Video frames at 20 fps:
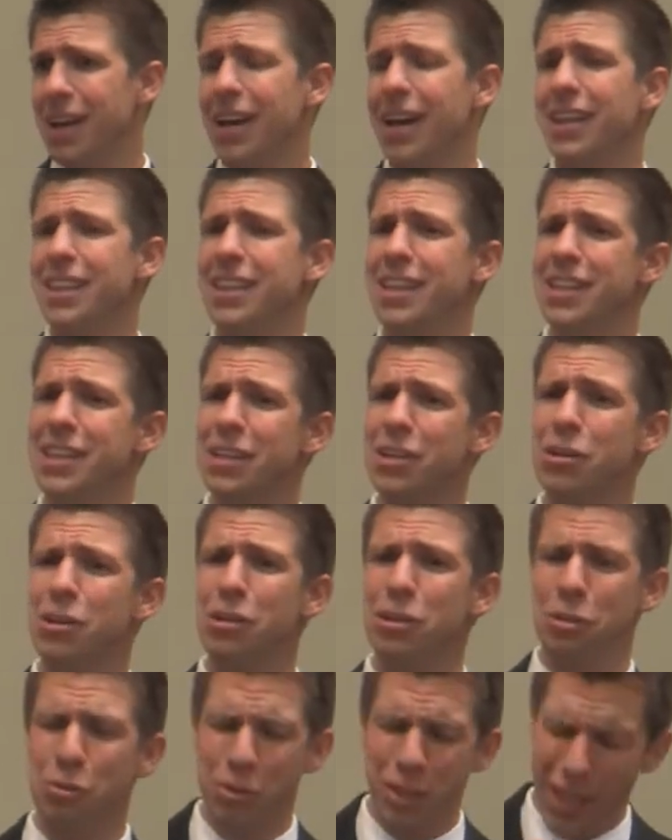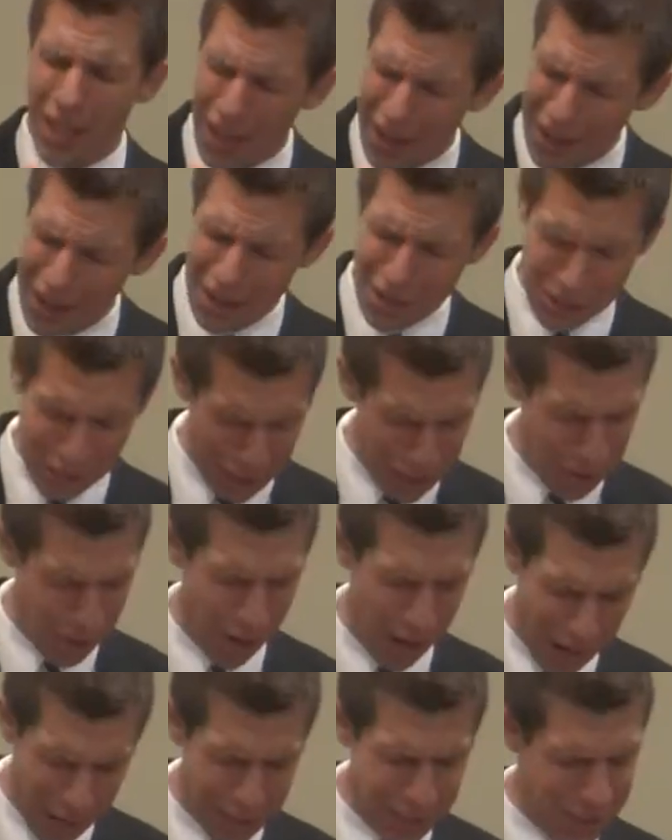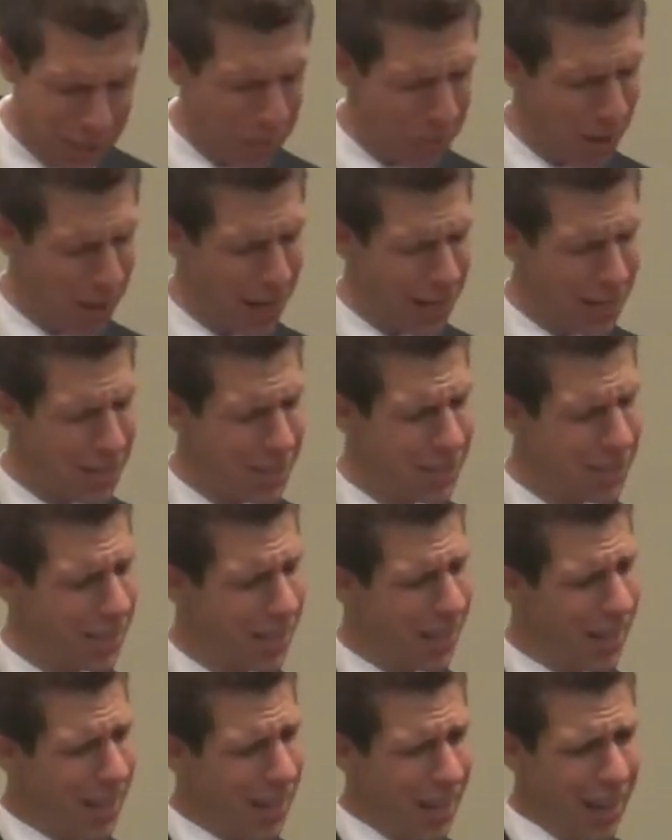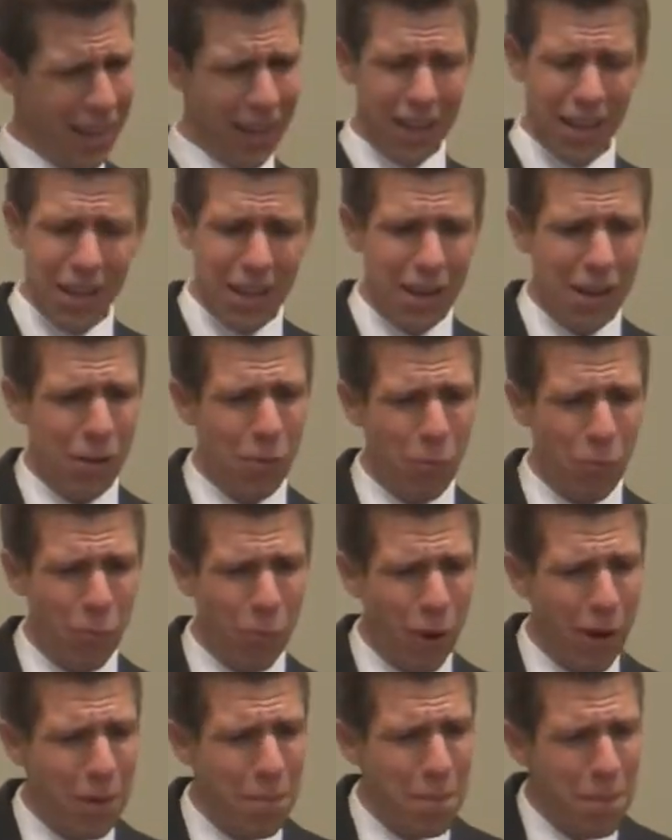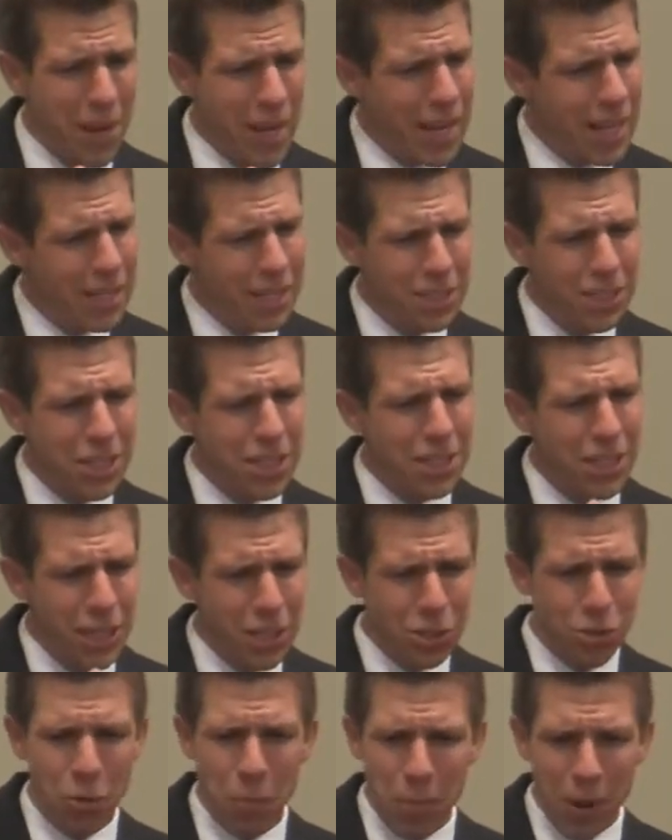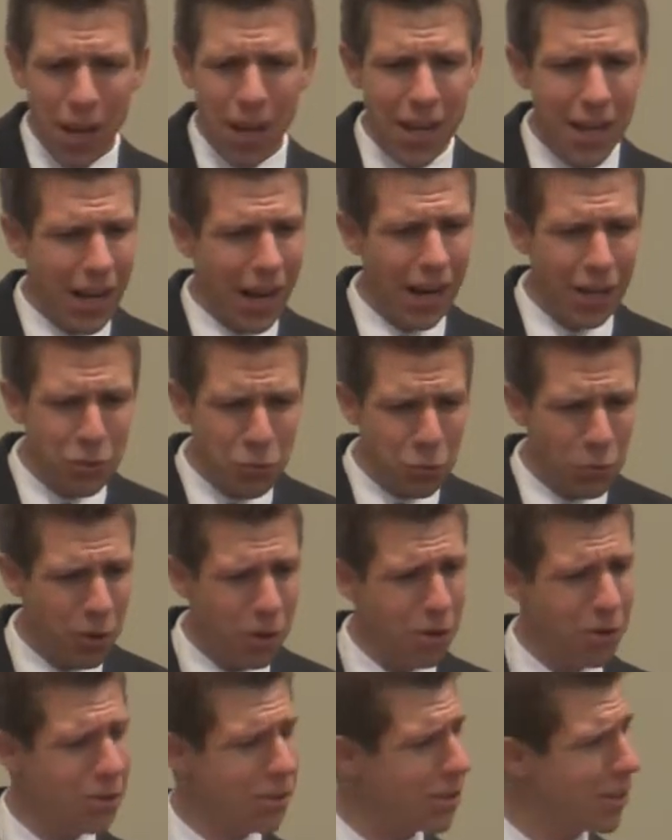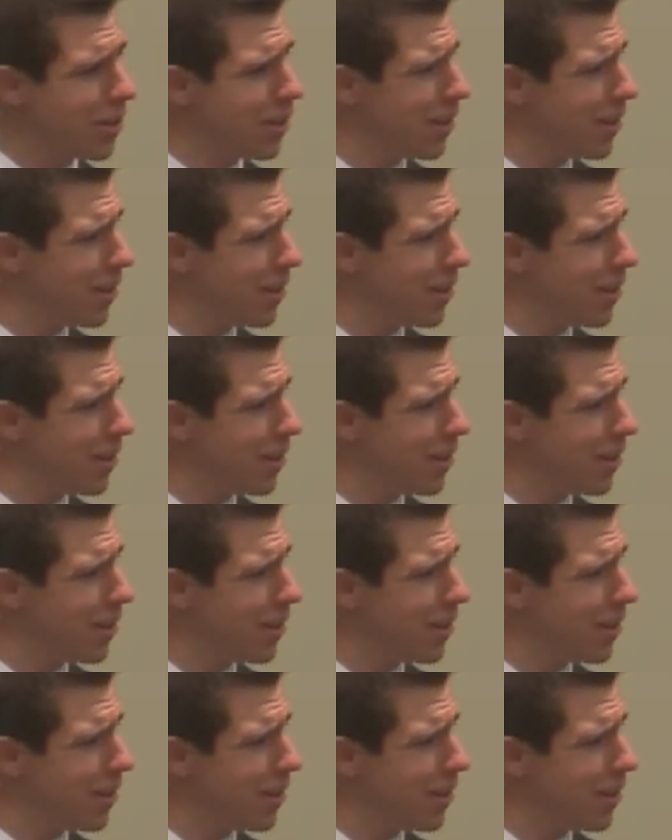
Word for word: uh, that you can't underestimate what it means to disobey God's word.